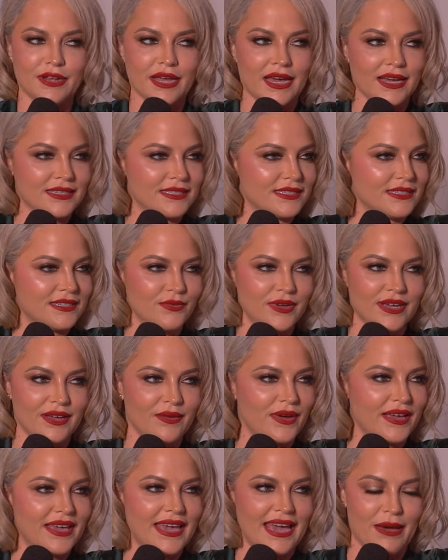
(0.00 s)
Next, we,
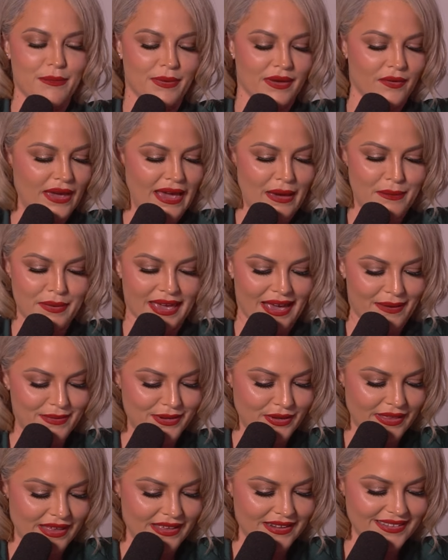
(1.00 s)
we can't, we can't, we
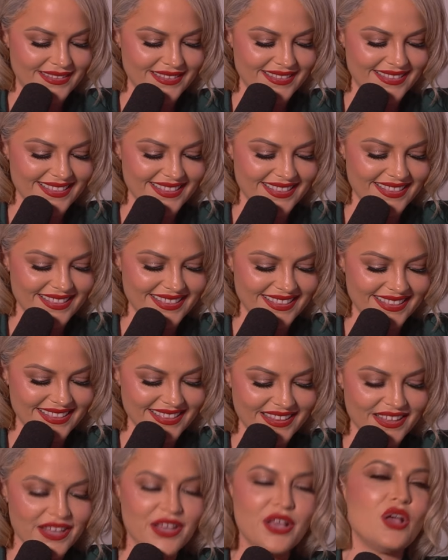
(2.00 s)
can't. Life is short,
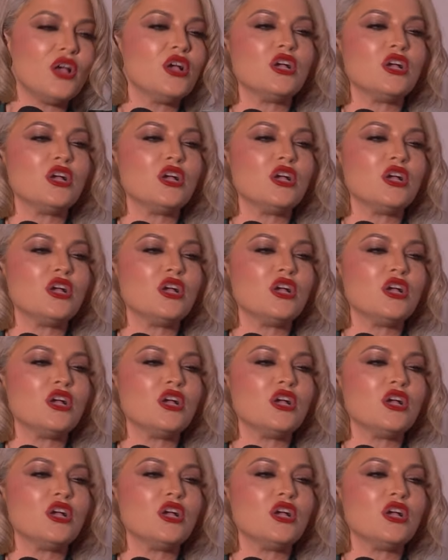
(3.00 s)
man.